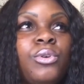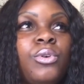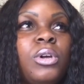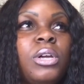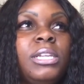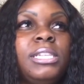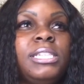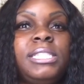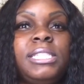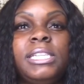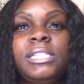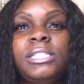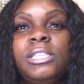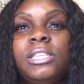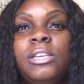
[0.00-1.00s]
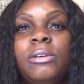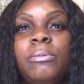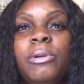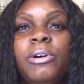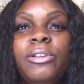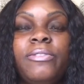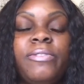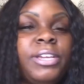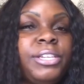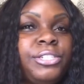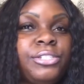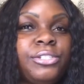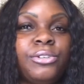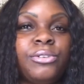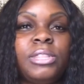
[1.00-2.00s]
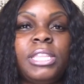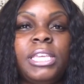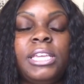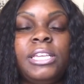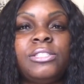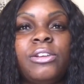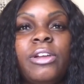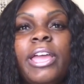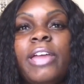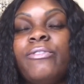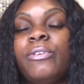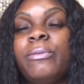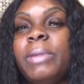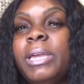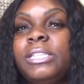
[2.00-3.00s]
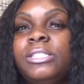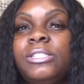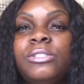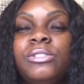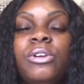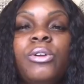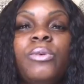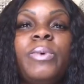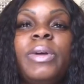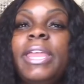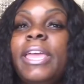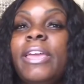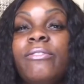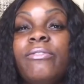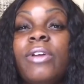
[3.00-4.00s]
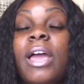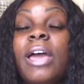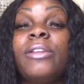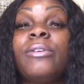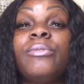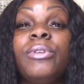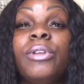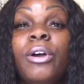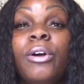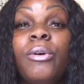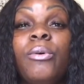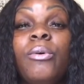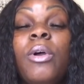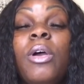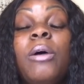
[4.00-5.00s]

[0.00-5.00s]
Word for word: or listening to motivational things or affirmations or whatever. I don't know.